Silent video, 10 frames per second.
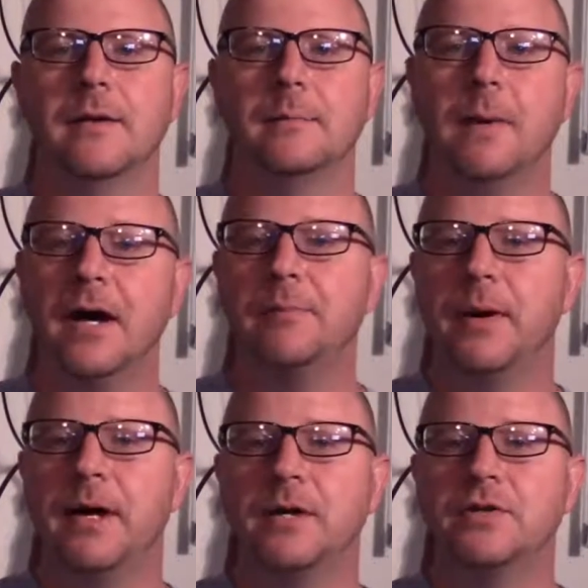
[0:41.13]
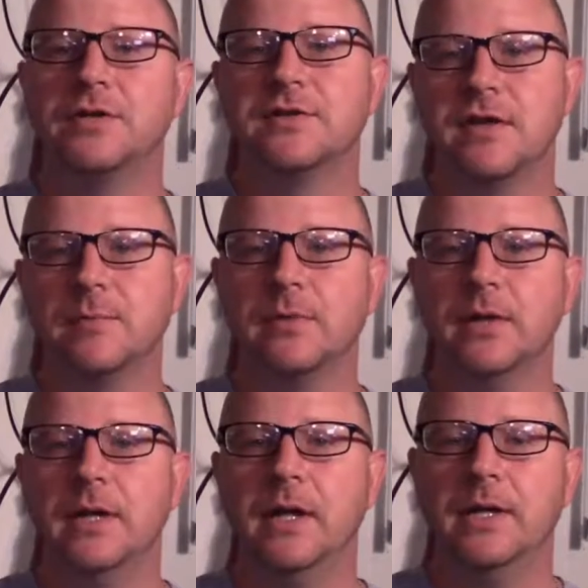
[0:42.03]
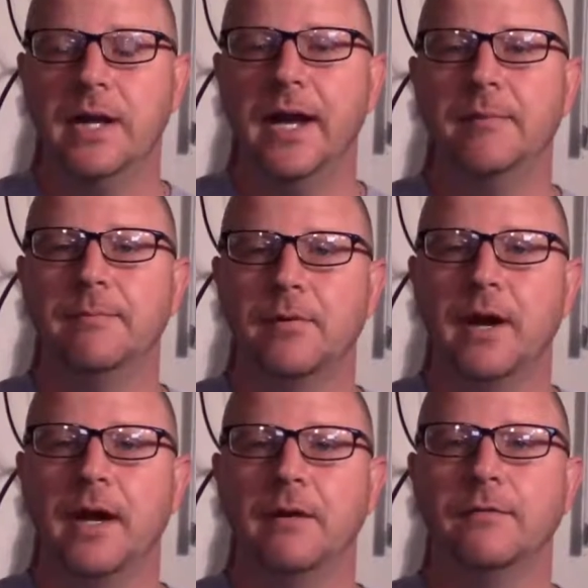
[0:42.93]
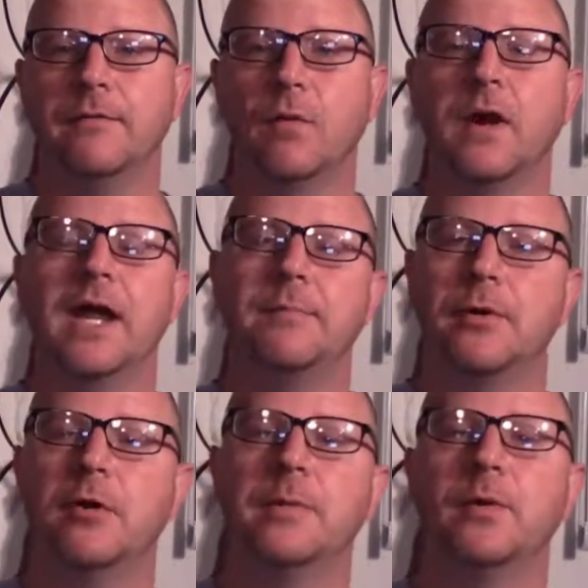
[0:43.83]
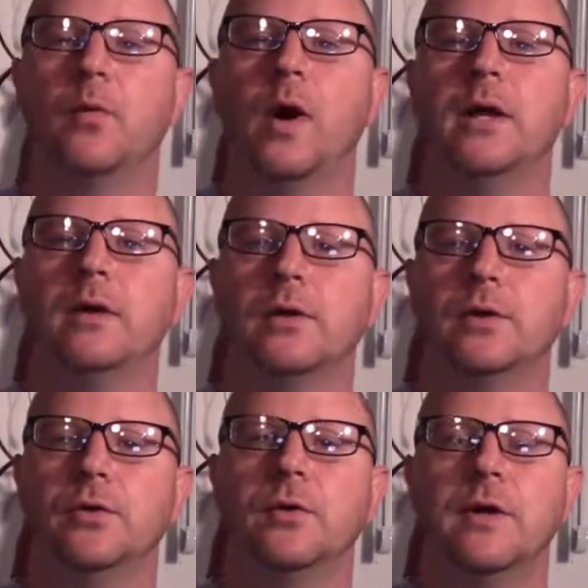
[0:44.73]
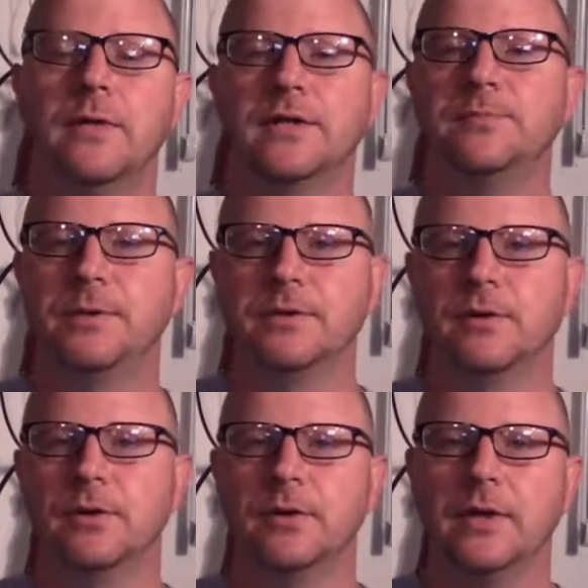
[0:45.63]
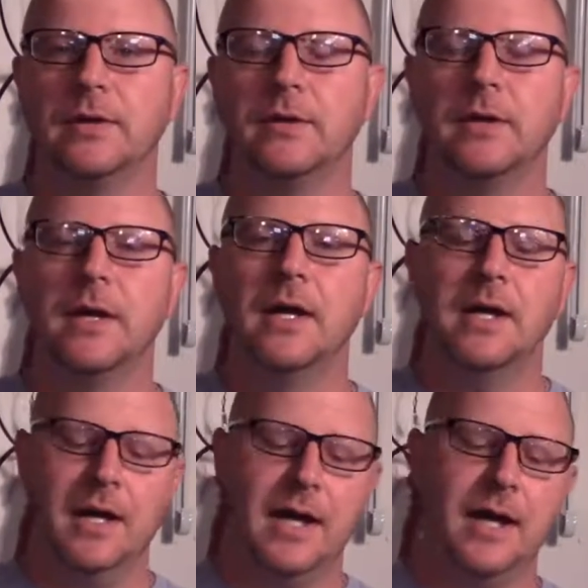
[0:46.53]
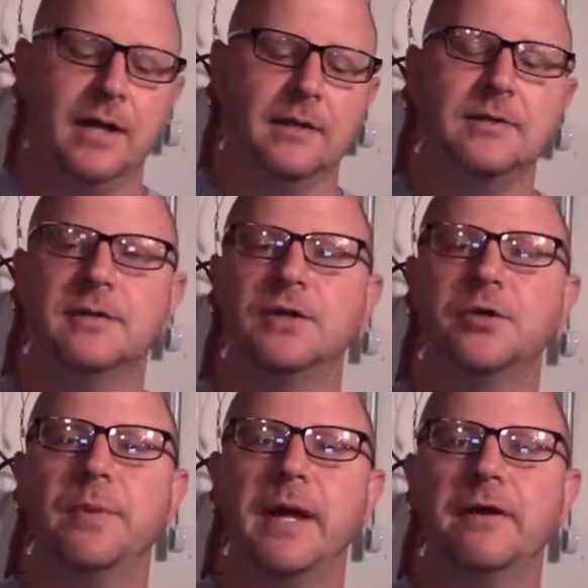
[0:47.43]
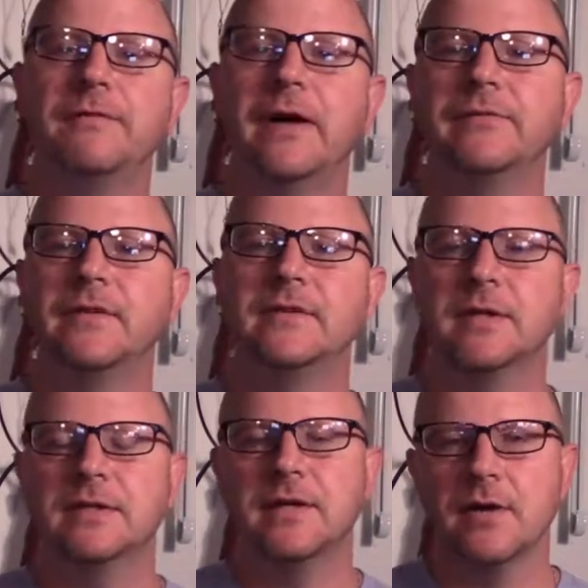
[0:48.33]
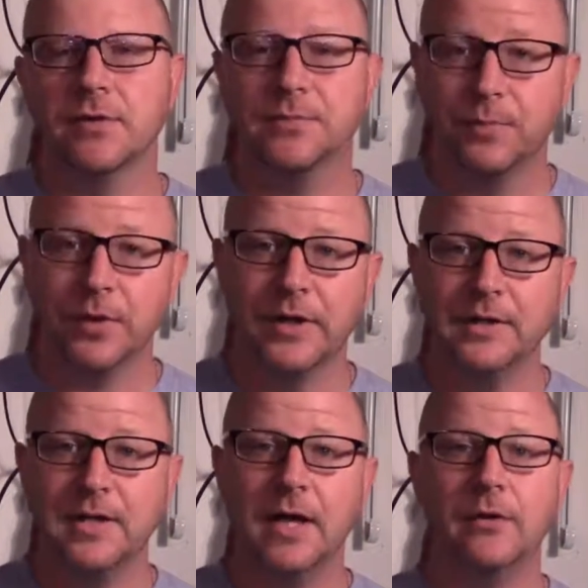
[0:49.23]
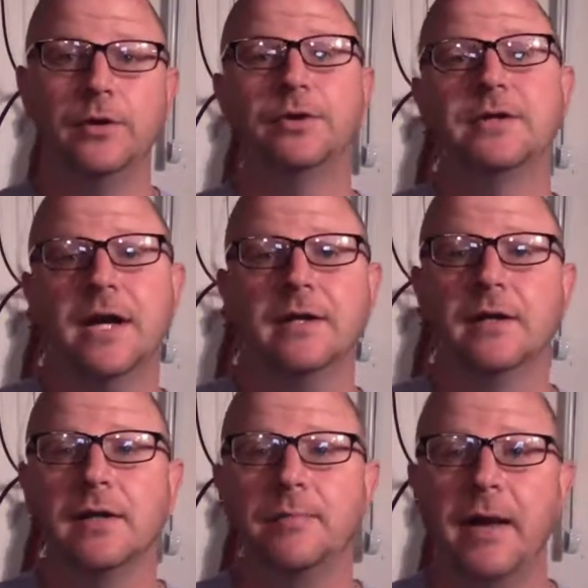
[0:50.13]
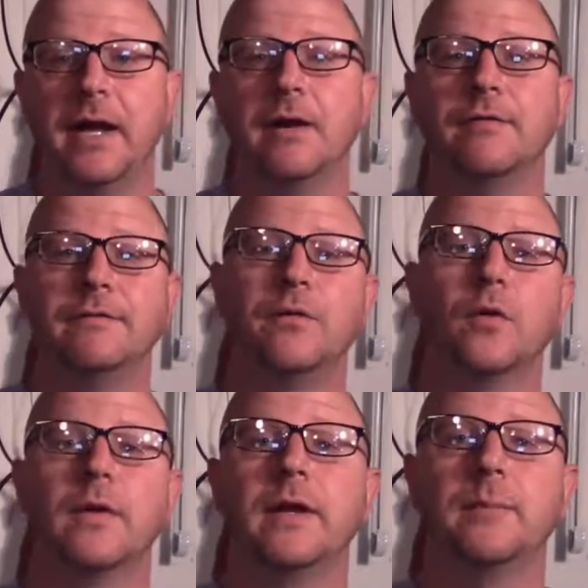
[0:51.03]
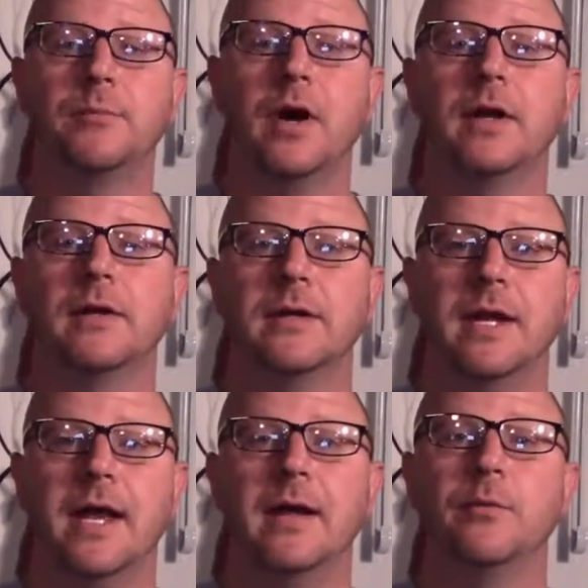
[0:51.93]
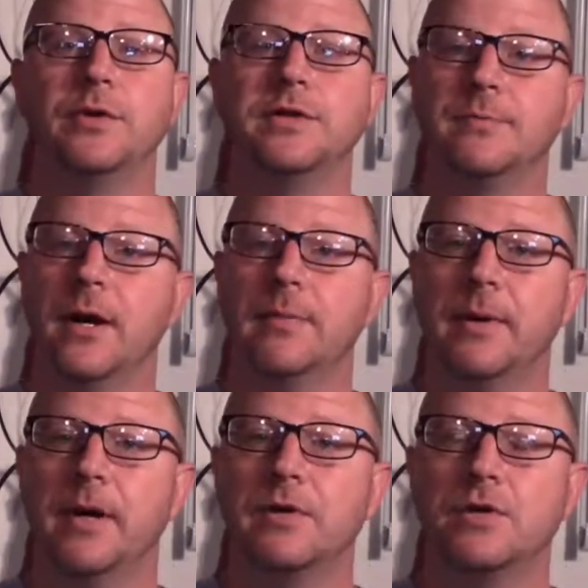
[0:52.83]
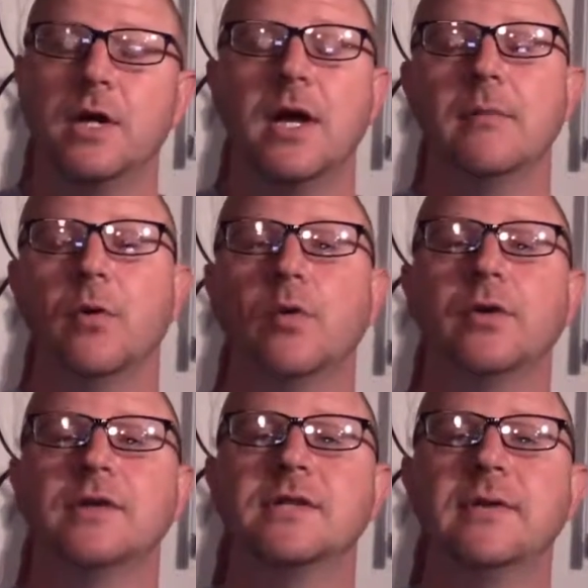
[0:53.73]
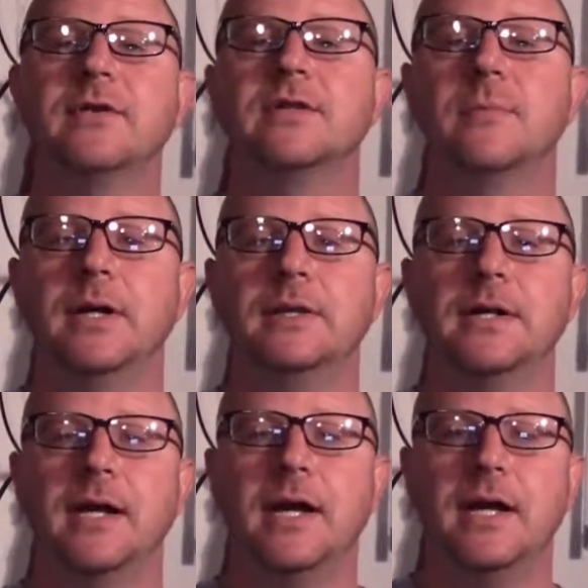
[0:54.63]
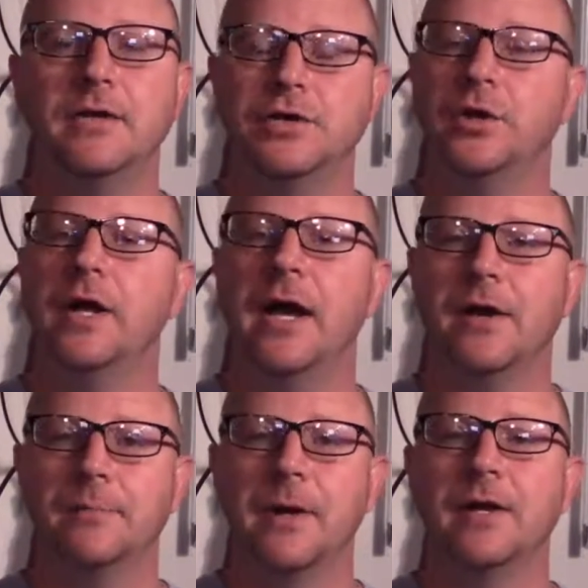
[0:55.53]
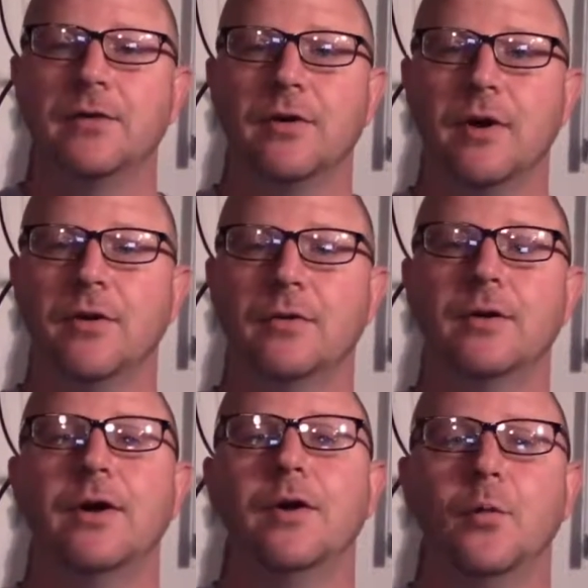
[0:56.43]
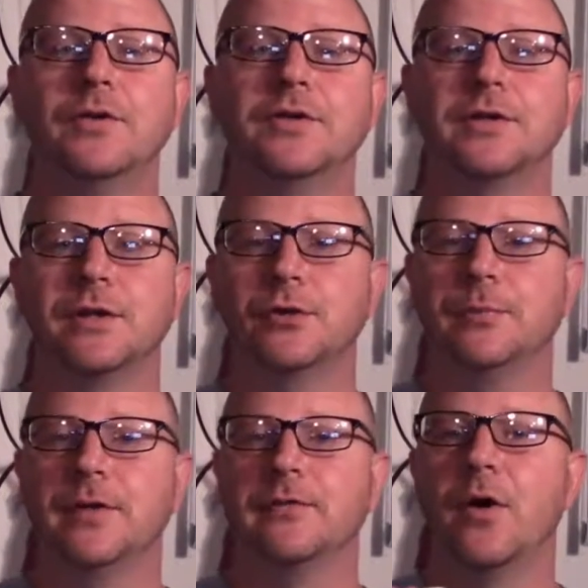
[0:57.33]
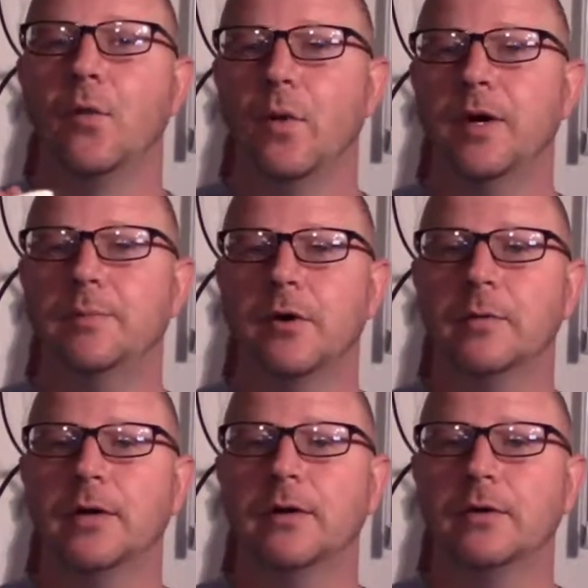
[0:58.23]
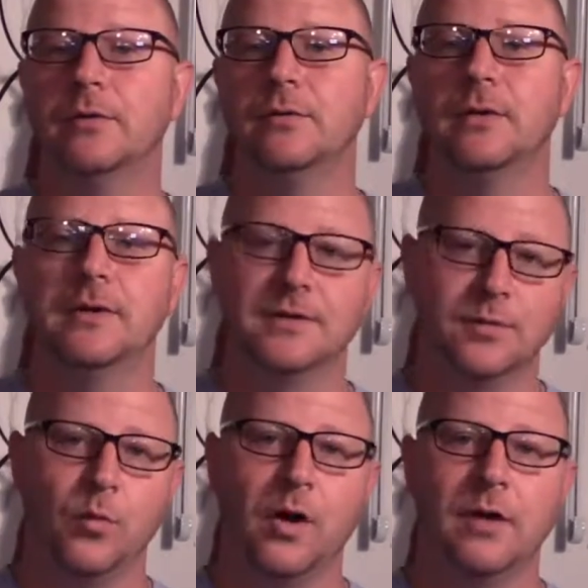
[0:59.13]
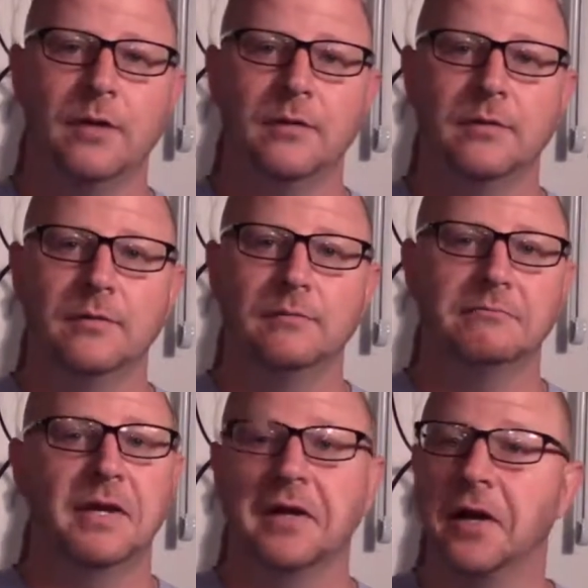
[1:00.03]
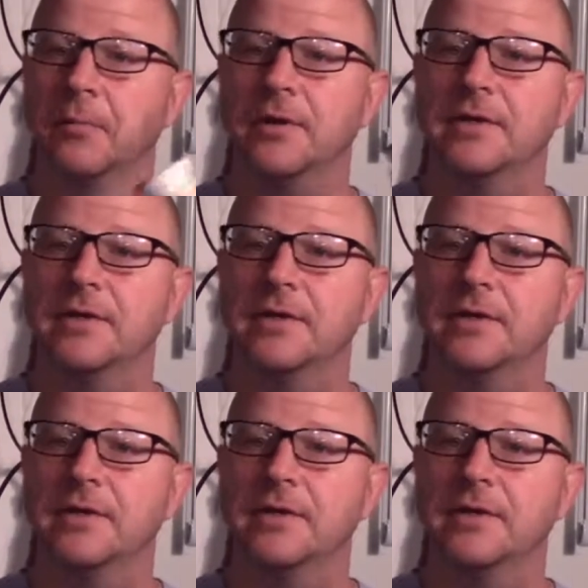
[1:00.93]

Mod Podge is simply a name brand for a permanent white glue that has been diluted. And since you're paying five to six dollars per container, you're technically paying for the product name, which is Mod Podge. Well, we're going to save you some money today and show you how to make your own with just a little bit of white permanent glue, some water, and a couple